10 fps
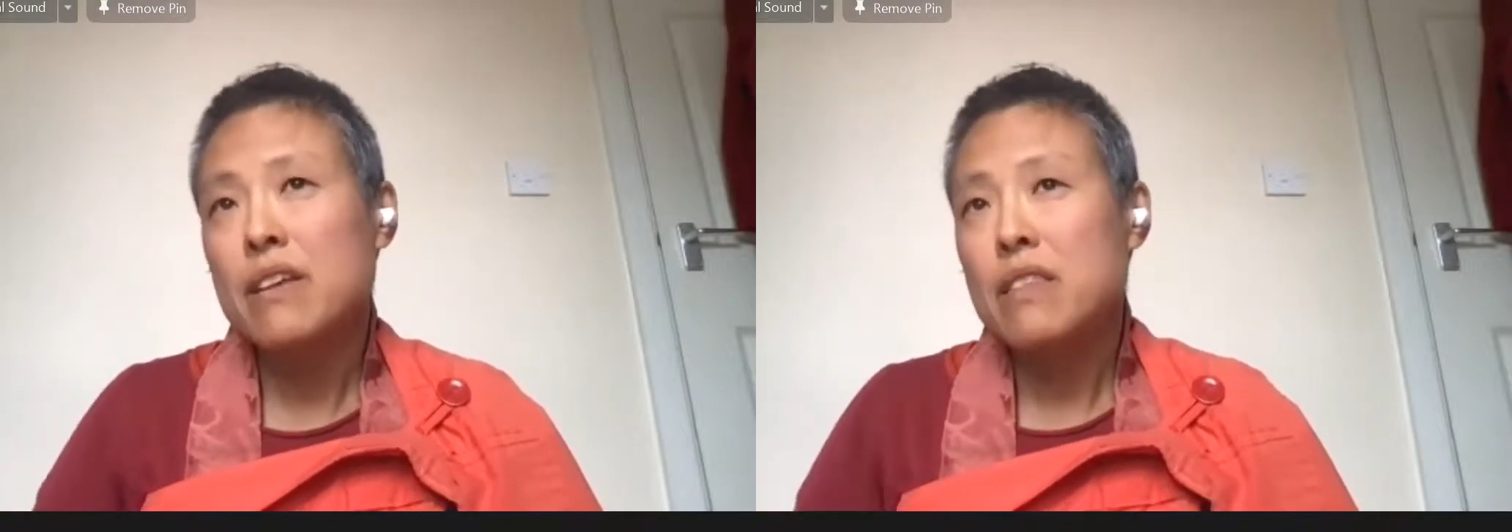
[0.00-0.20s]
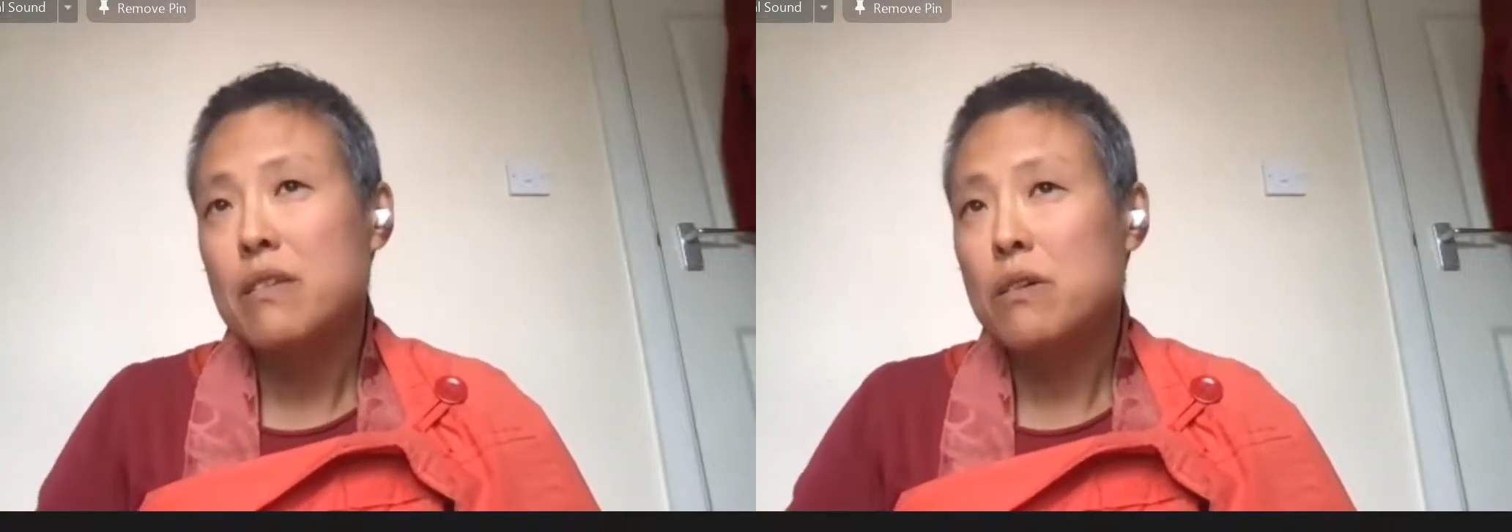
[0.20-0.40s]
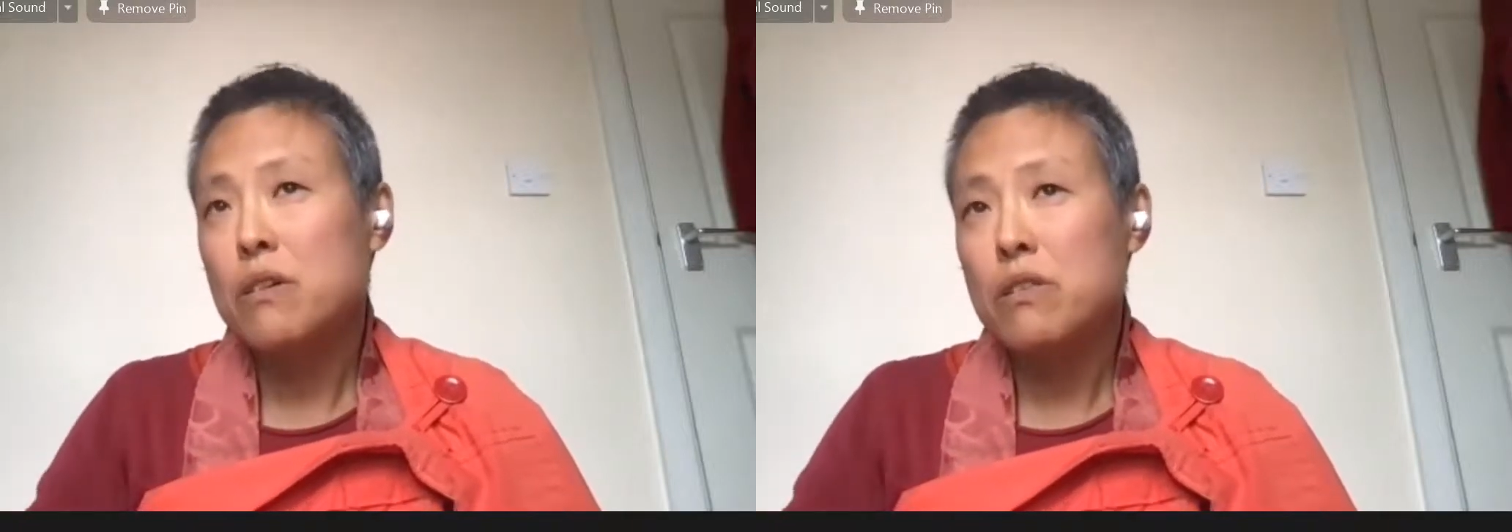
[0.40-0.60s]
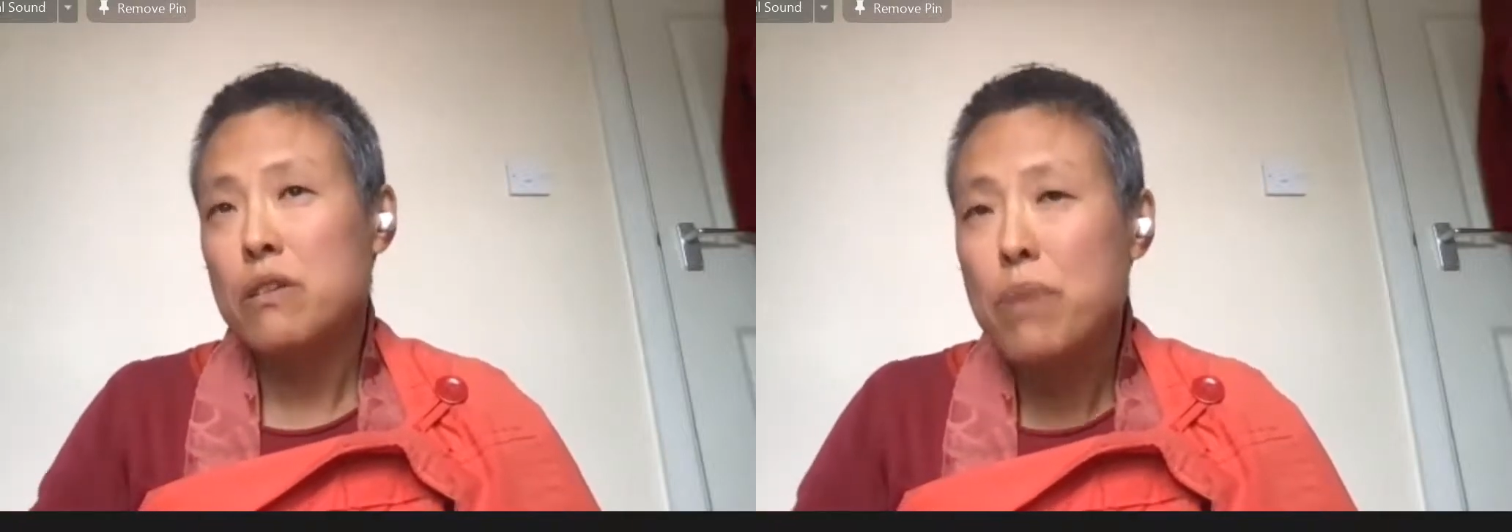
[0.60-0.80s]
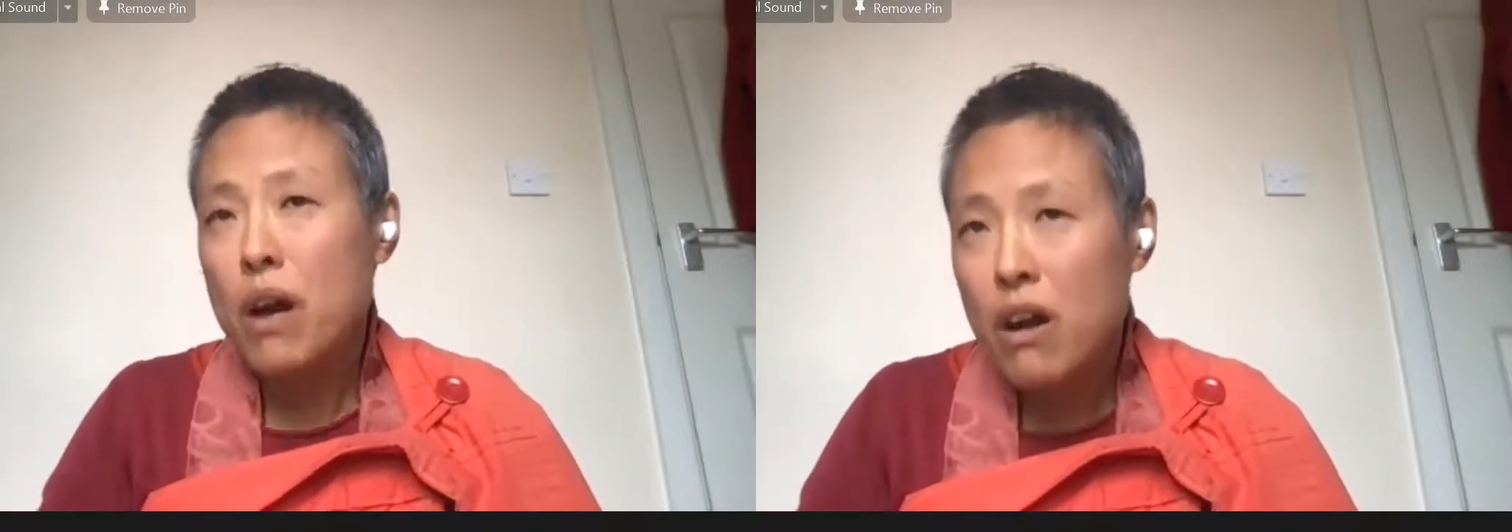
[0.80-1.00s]
the
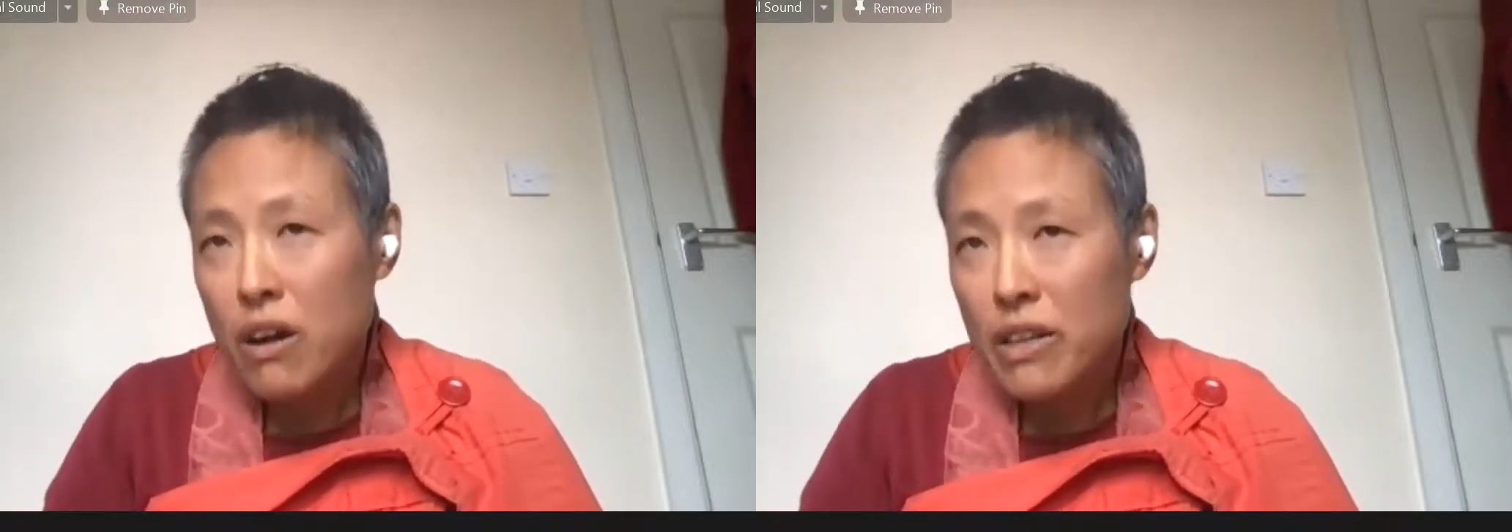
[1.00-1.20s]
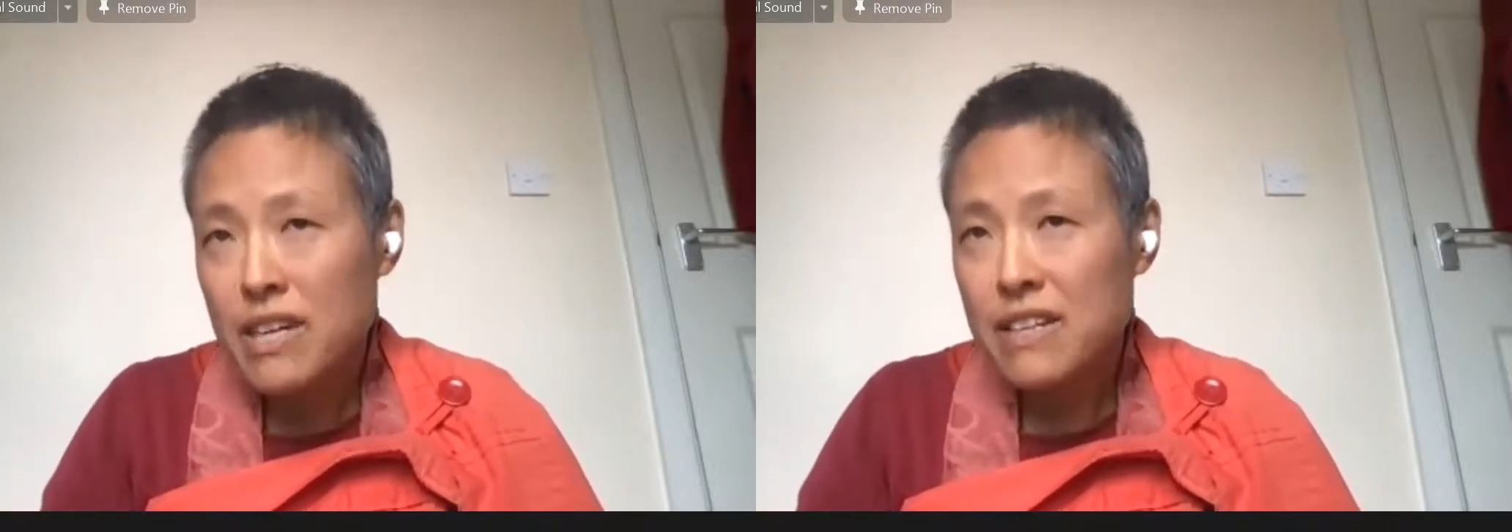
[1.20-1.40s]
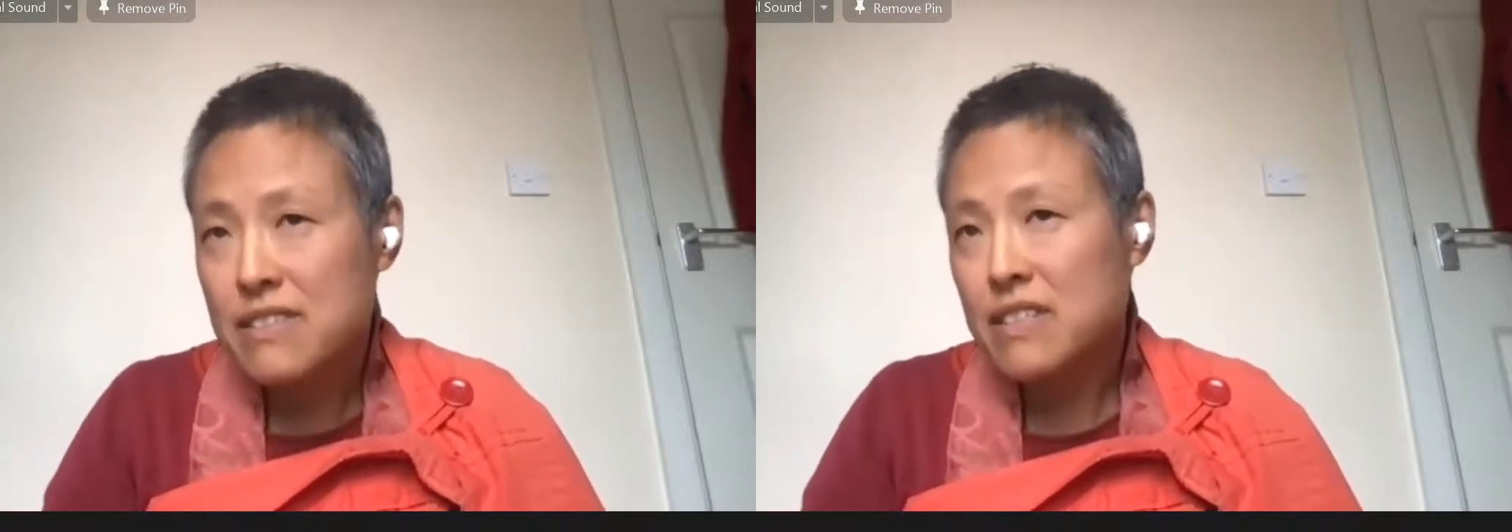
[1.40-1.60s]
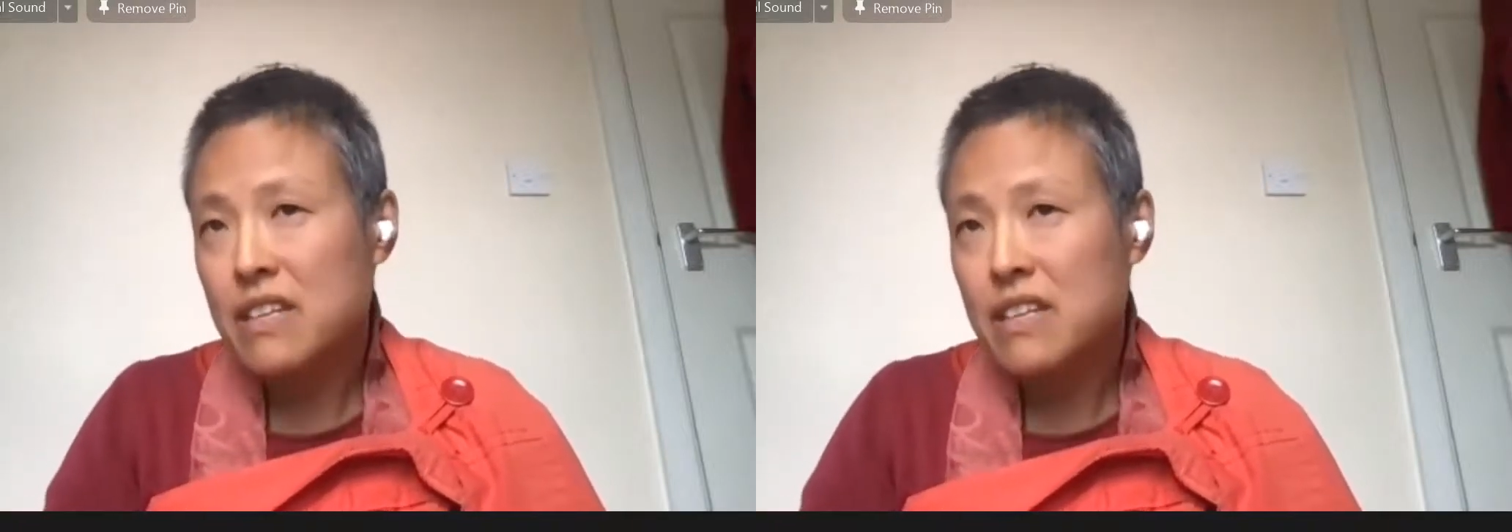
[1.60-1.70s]
pod that's